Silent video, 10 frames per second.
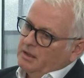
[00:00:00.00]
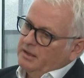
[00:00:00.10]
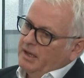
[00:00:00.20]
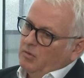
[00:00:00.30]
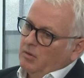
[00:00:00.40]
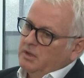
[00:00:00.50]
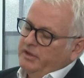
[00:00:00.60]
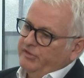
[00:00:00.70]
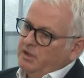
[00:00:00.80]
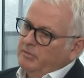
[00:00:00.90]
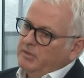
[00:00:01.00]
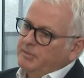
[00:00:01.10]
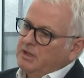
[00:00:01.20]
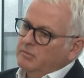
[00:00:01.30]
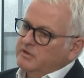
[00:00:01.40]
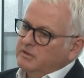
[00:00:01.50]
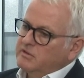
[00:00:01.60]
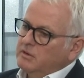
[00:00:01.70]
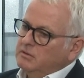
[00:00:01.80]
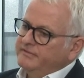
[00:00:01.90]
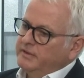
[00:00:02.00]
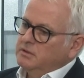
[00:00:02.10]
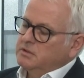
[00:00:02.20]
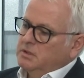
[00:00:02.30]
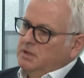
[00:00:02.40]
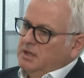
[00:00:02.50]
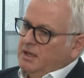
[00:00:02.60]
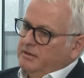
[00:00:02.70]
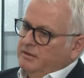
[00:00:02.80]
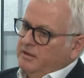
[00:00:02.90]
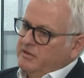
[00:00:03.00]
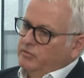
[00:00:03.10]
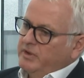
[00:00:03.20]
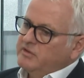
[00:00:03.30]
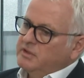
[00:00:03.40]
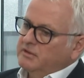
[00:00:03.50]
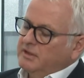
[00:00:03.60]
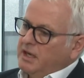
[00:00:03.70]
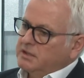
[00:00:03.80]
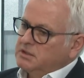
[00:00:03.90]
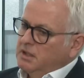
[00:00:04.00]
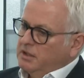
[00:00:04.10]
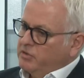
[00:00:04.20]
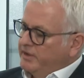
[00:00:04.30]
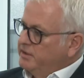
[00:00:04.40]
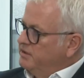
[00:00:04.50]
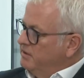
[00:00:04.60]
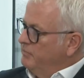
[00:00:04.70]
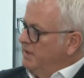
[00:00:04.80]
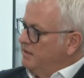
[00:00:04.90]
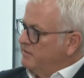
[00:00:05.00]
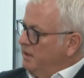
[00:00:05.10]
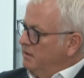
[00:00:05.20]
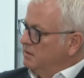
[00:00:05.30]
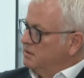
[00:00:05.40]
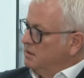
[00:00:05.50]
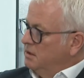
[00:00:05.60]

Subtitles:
Now, if the company becomes insolvent, there's a risk that creditors may send